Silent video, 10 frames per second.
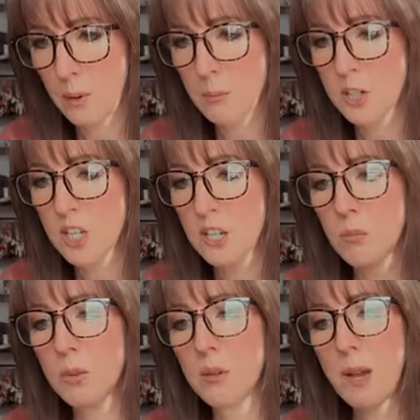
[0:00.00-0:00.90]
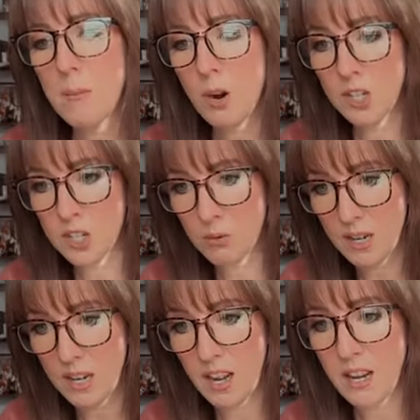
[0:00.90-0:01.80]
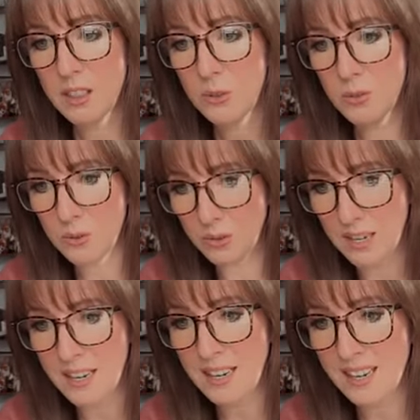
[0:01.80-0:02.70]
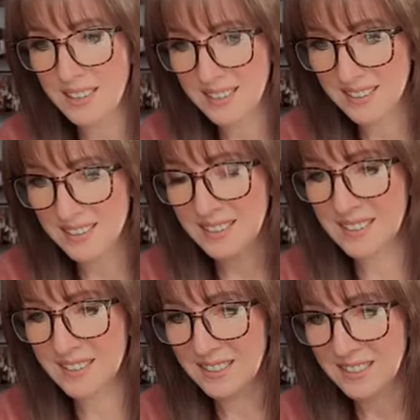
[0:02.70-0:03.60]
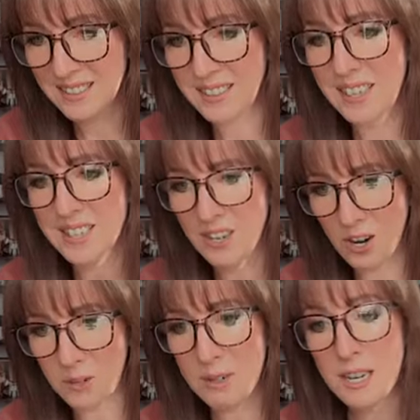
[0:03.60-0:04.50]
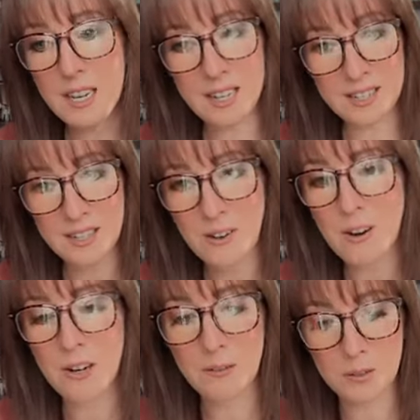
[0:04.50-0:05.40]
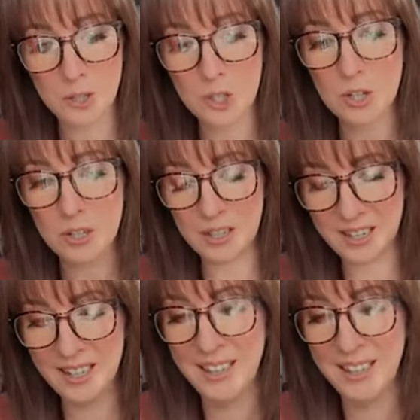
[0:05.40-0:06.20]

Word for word: Publishing your book by March 29th. Ooh, get it. Yes, card reading is an art for sure.